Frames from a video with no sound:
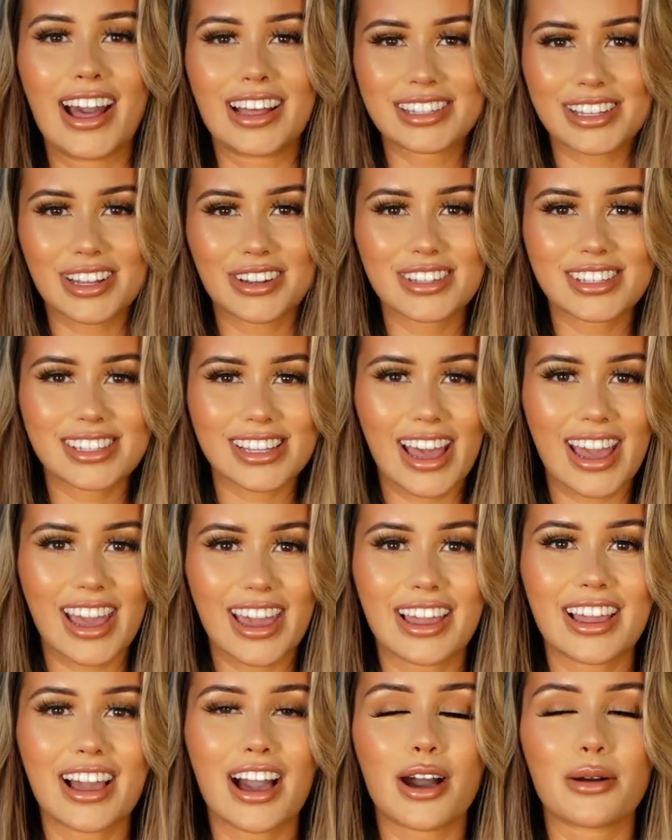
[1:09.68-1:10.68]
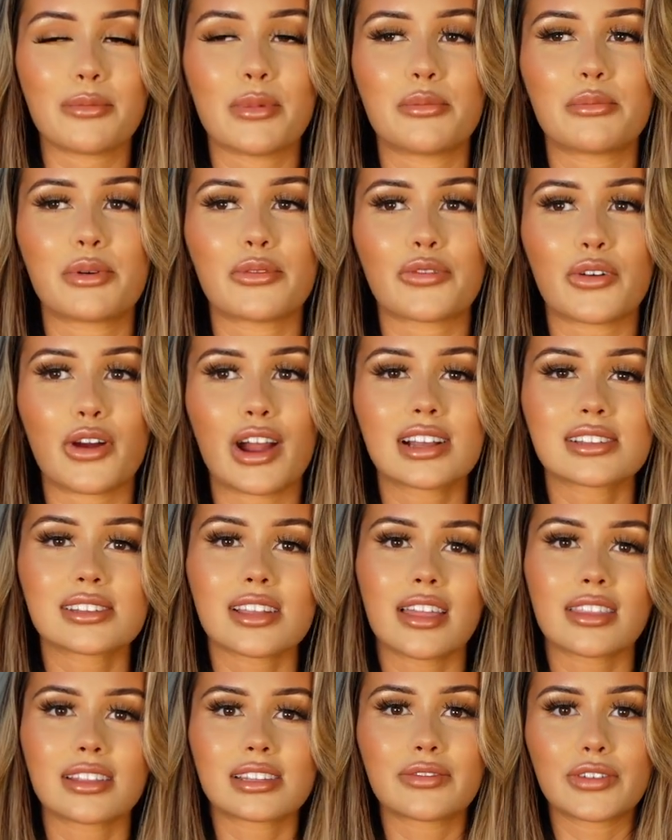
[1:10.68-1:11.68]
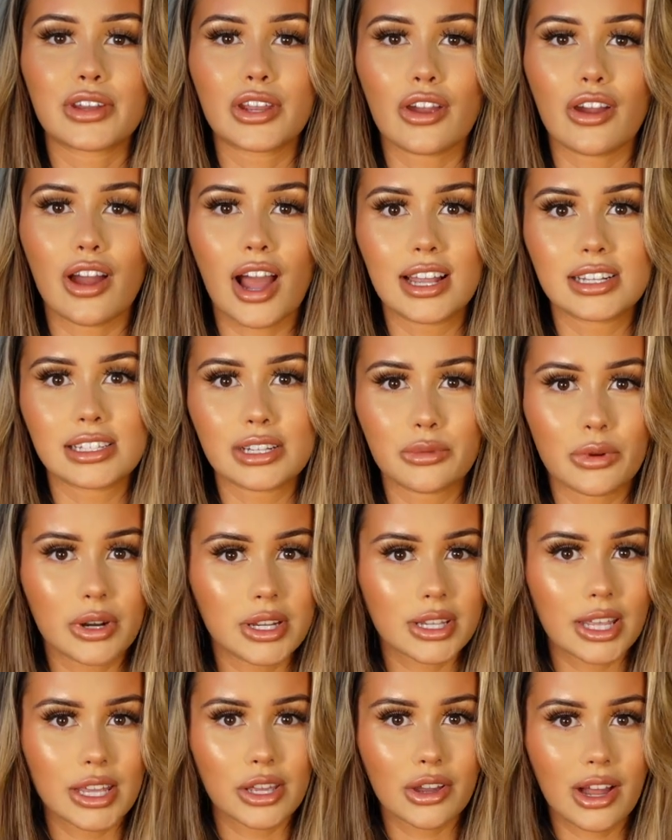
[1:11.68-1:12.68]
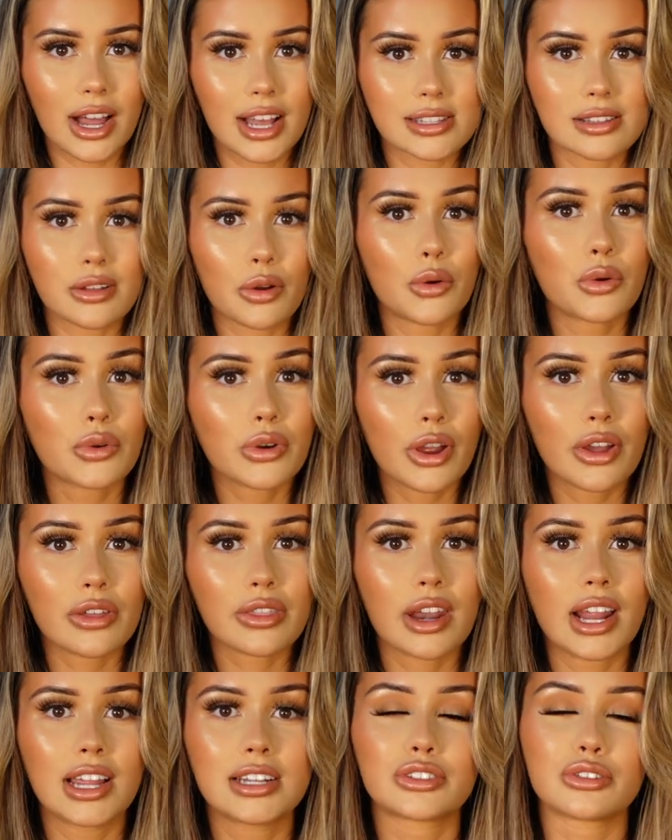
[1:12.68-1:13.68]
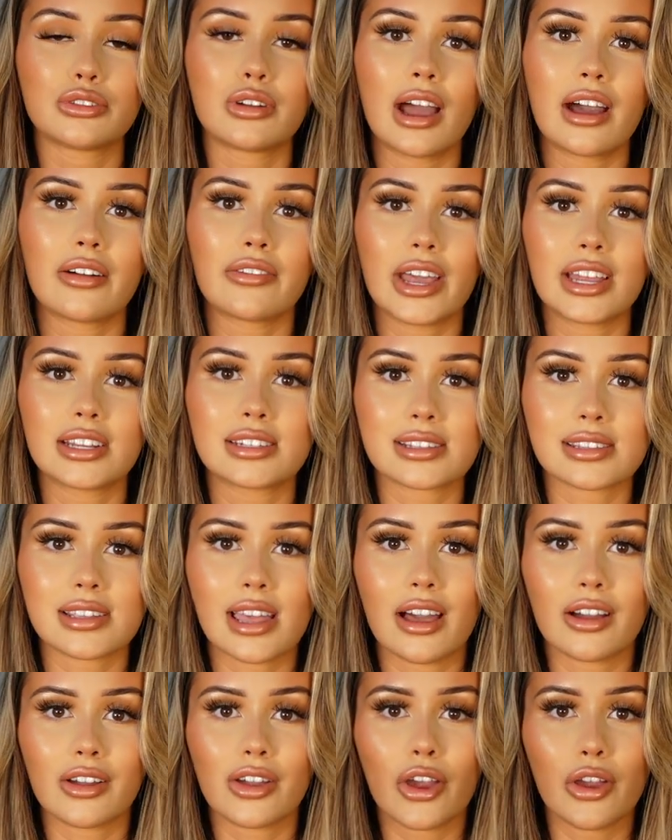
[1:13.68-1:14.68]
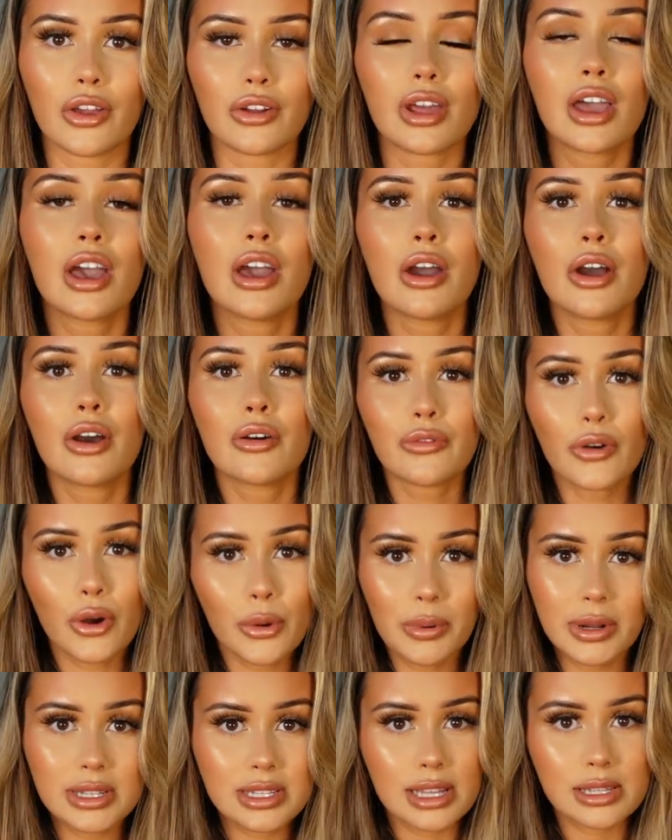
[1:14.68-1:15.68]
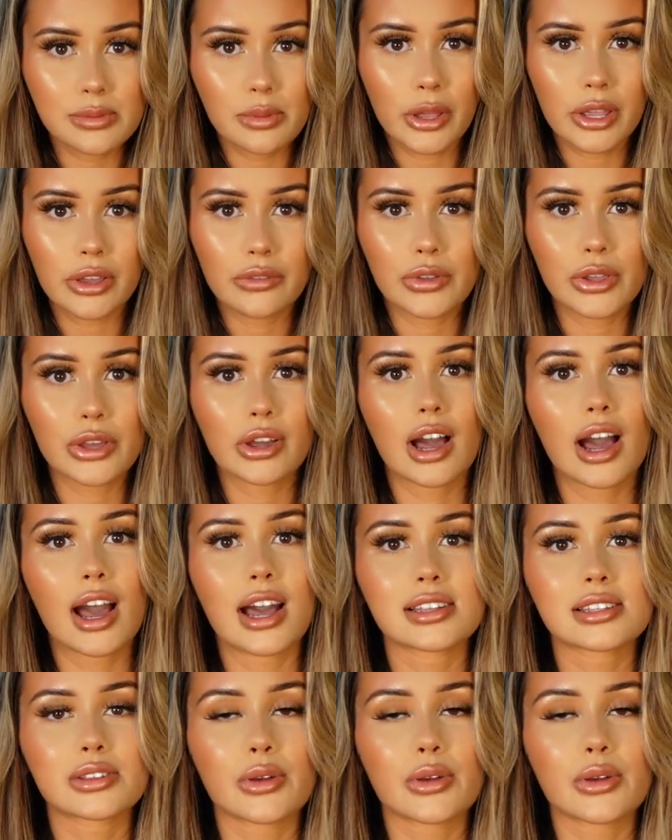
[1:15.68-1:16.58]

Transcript: as I was saying, um, before I start this video, I did want to let you guys all know that I do have a discount code for Princess Polly for you guys.